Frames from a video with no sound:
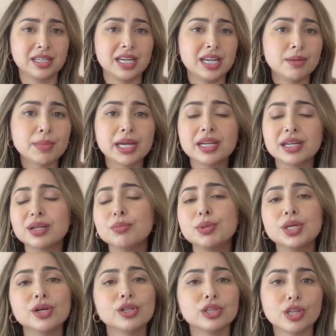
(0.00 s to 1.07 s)
Am I going to be
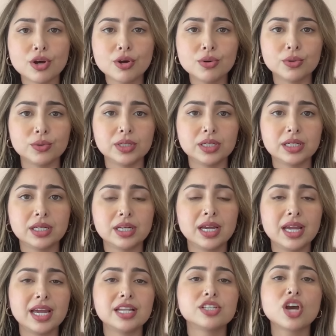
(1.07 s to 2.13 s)
mm. alone?
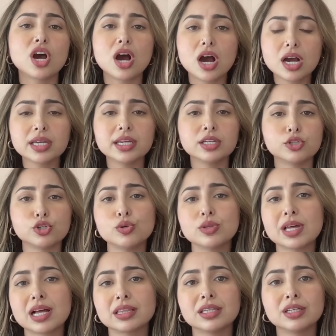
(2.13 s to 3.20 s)
And talking to
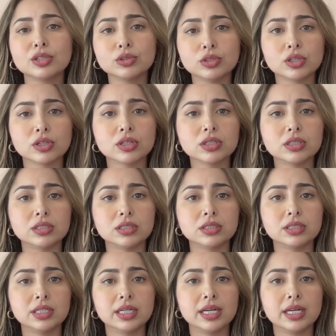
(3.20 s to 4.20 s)
that little girl.